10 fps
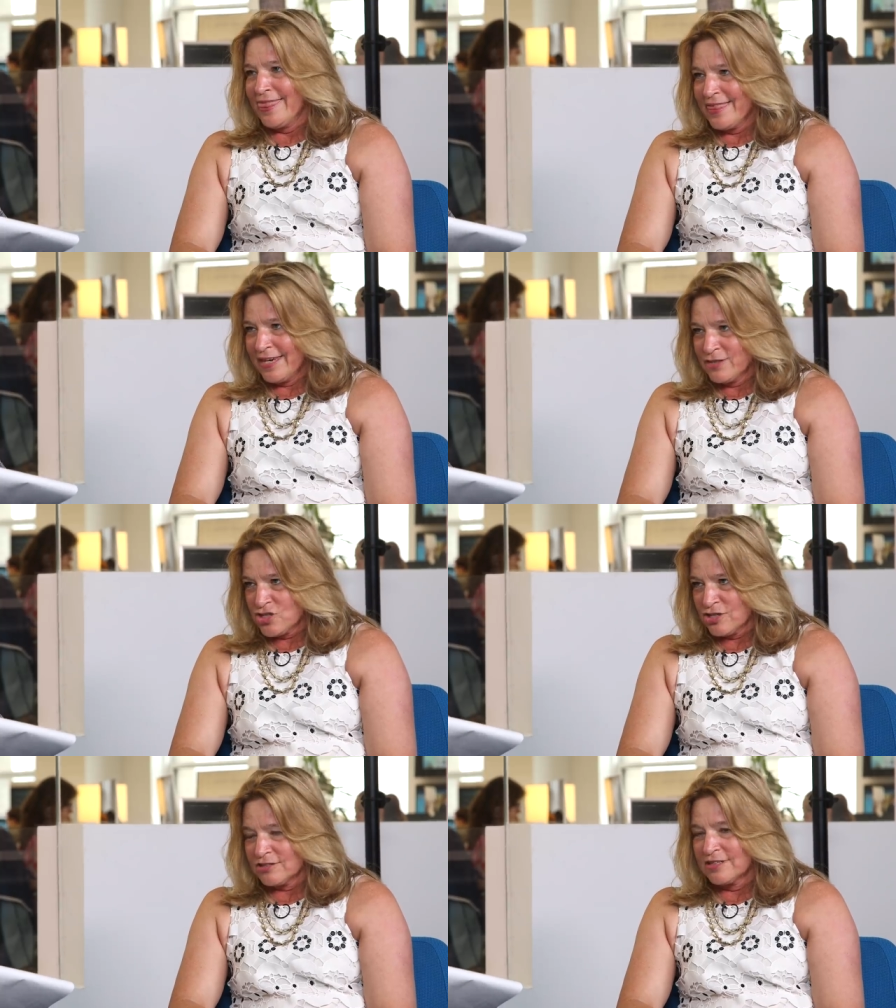They
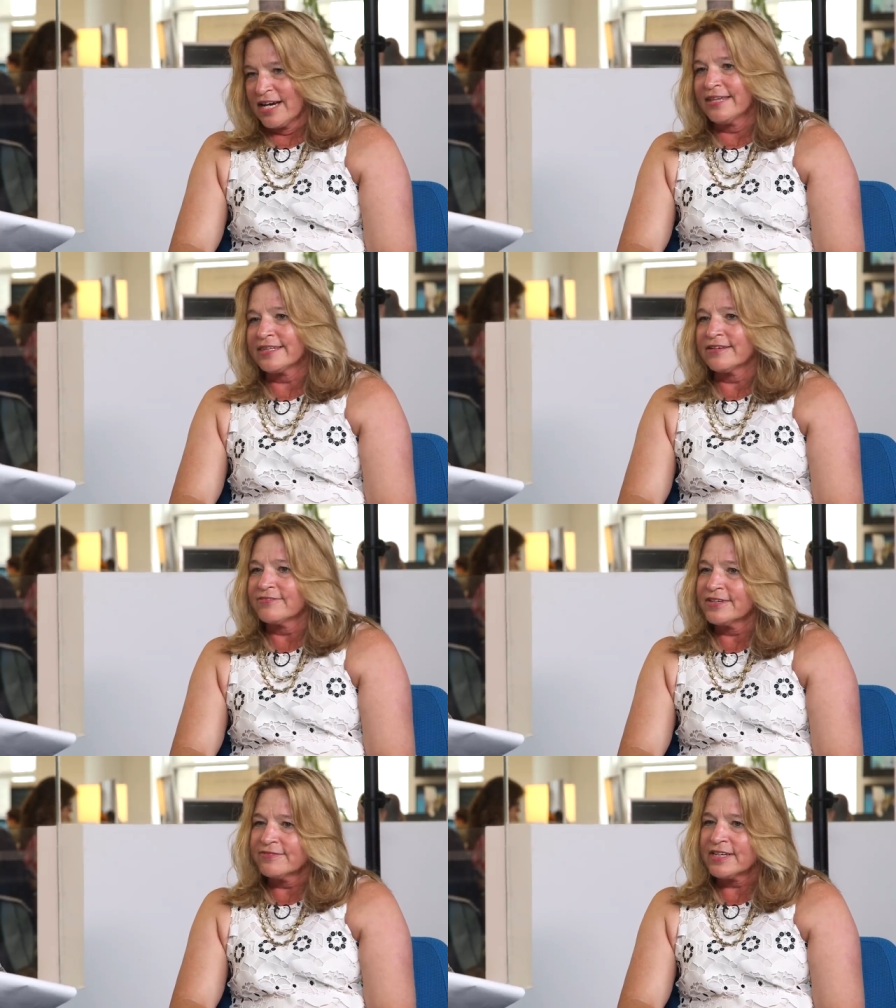do. And
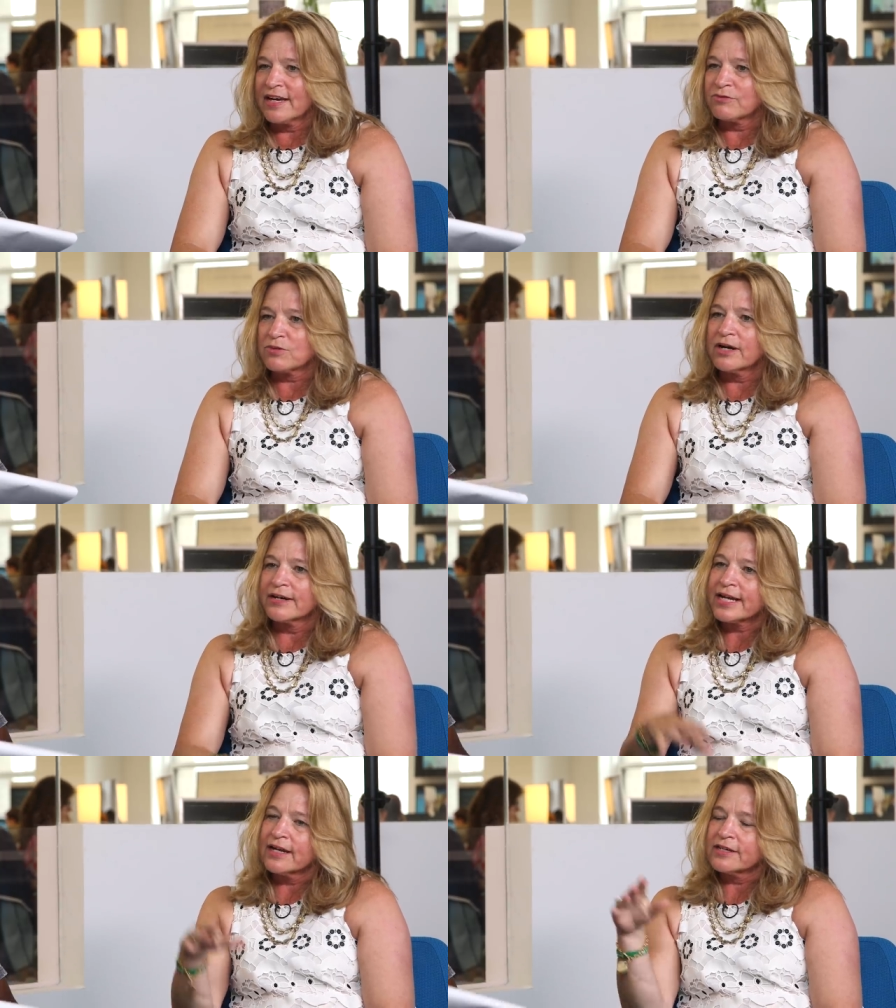they've even had
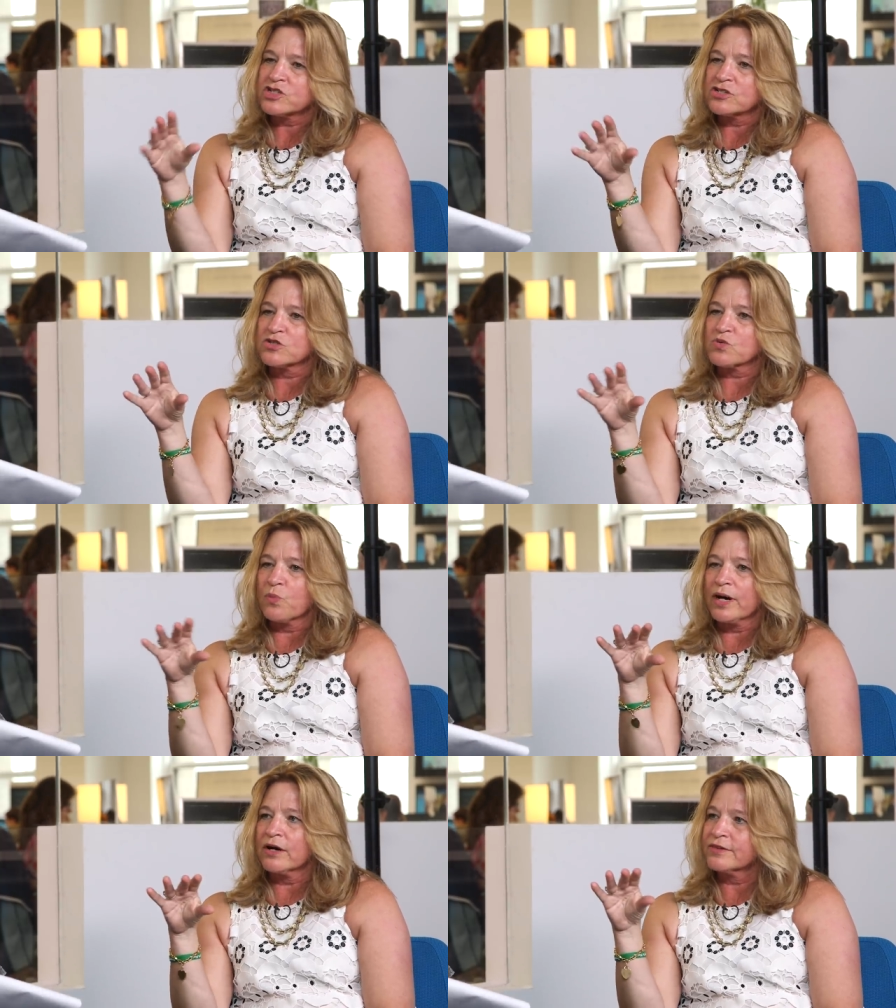rare occasions
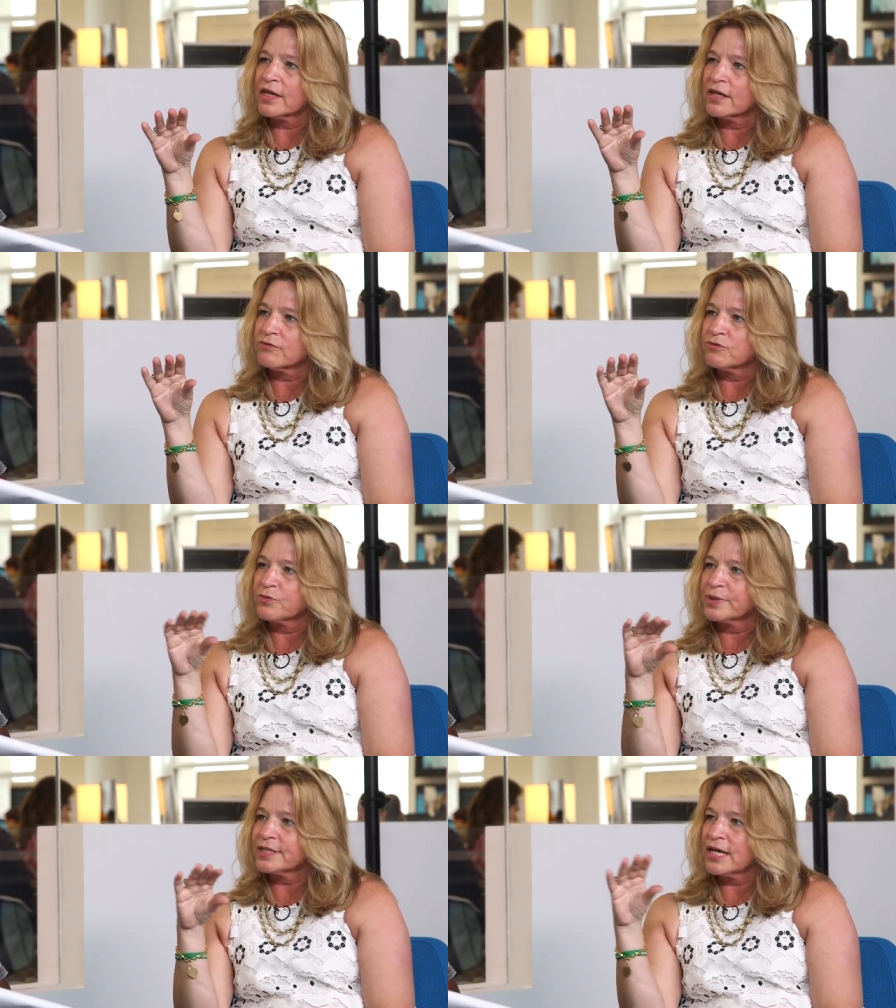where they've
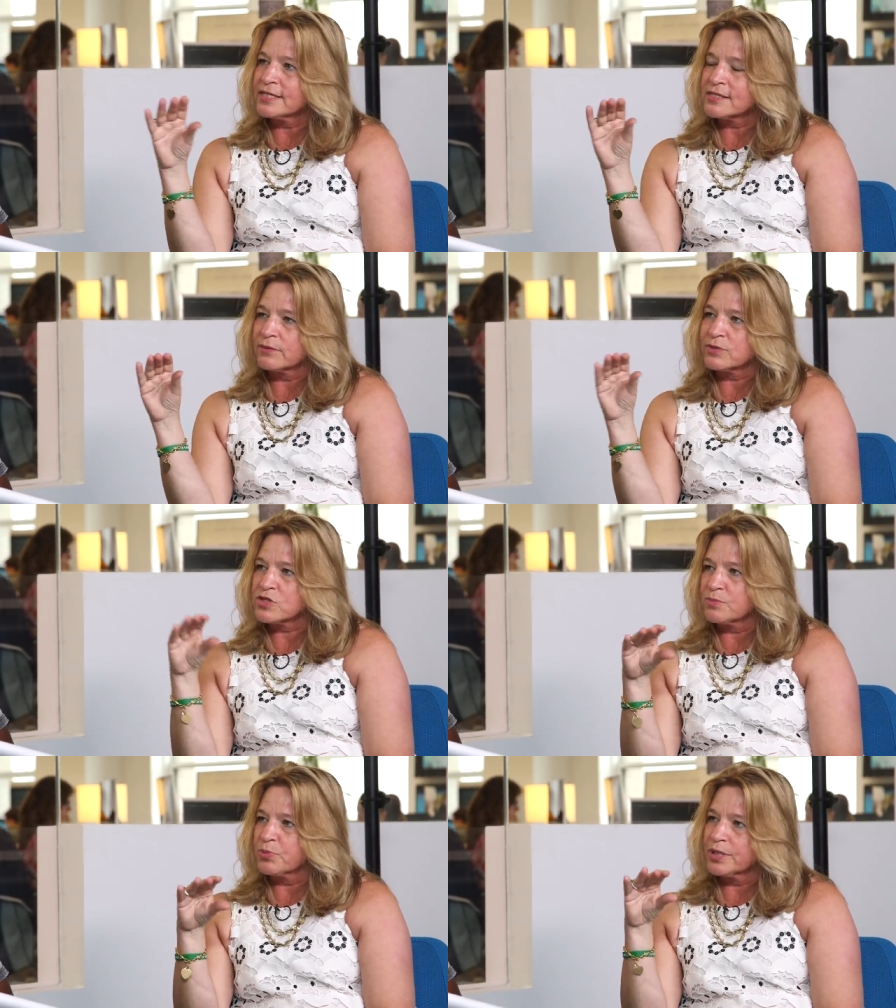realized there
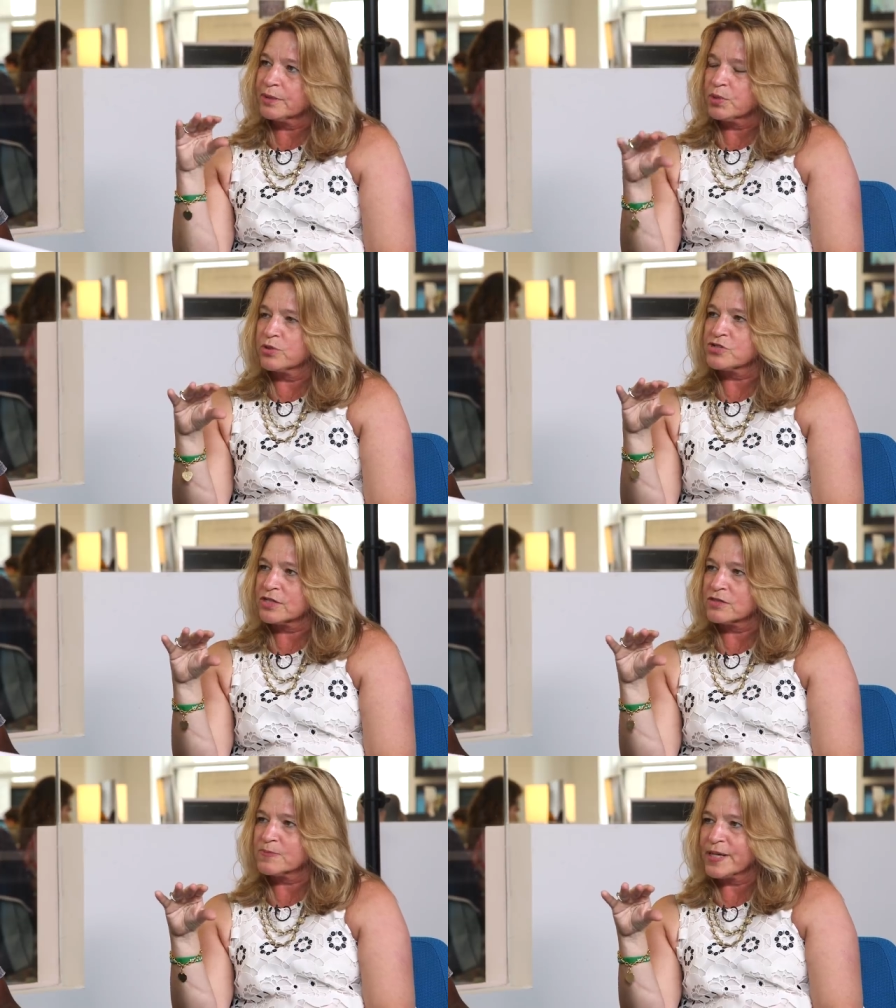was debris
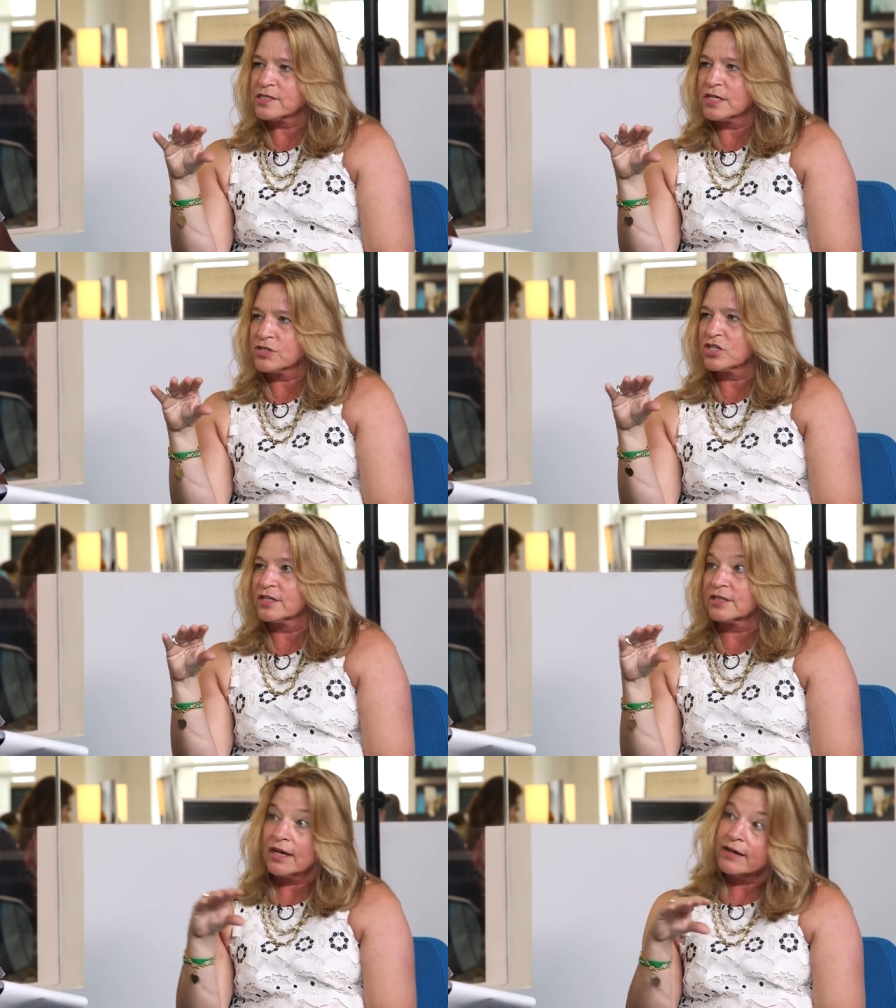approaching the space station
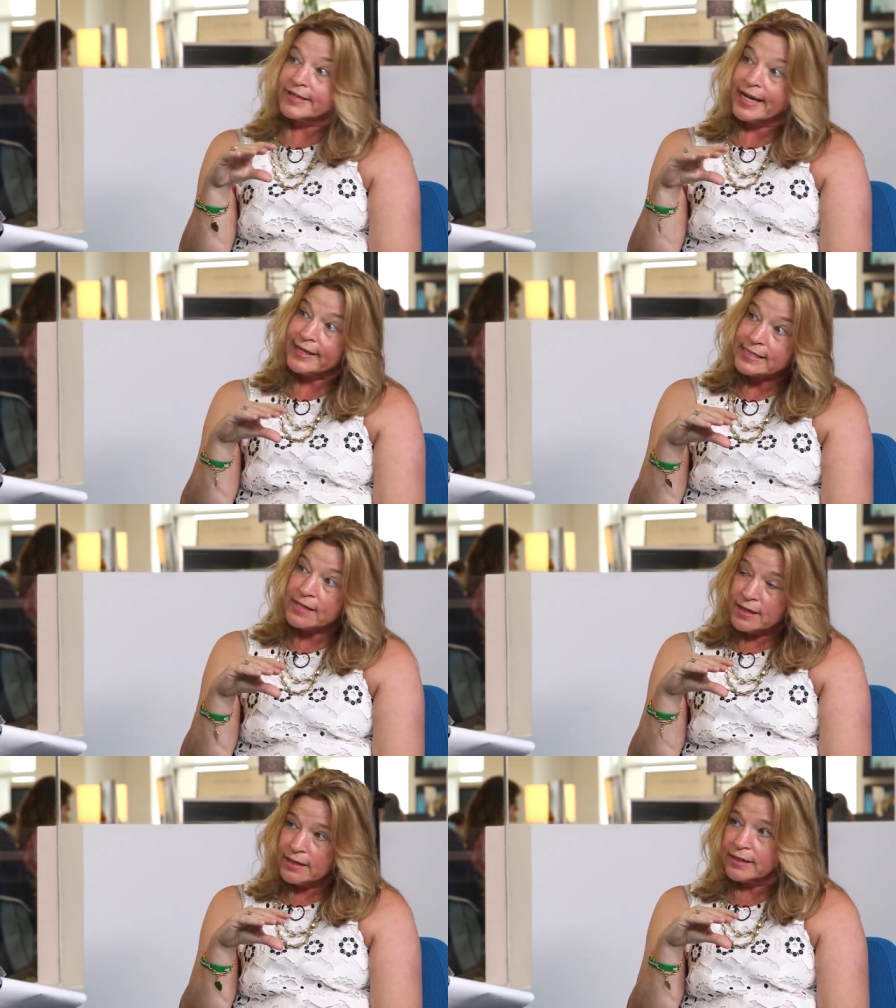and they haven't had
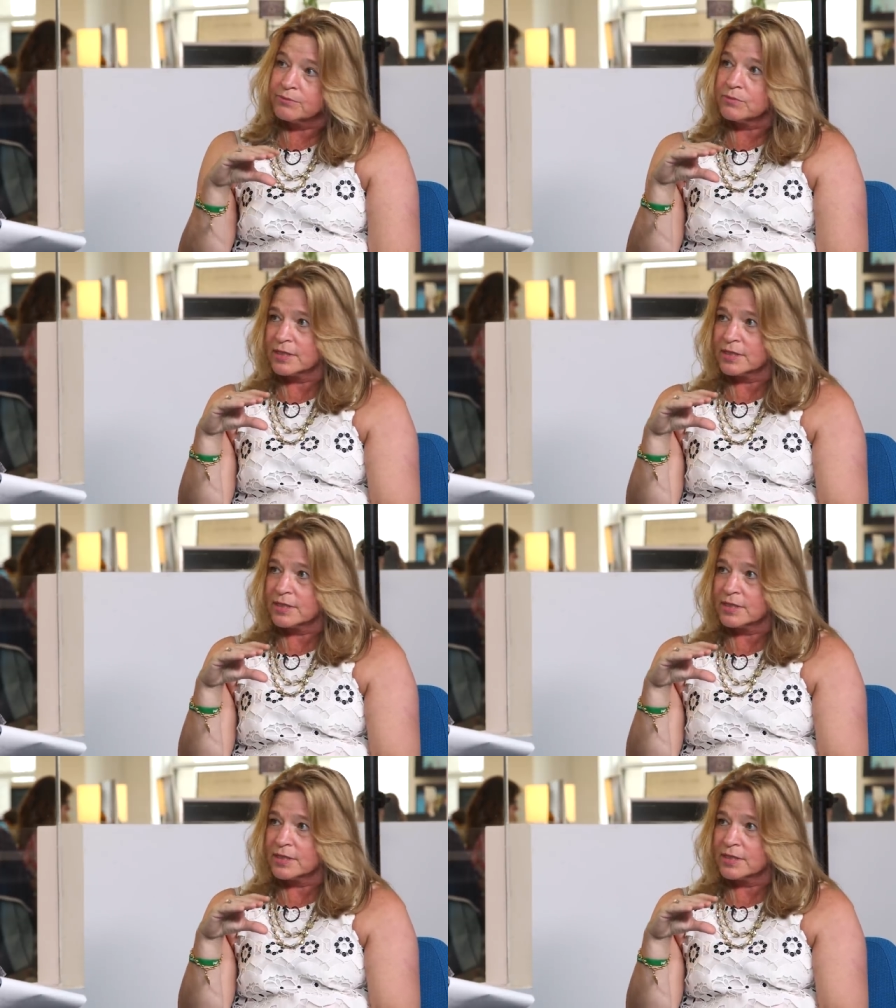time,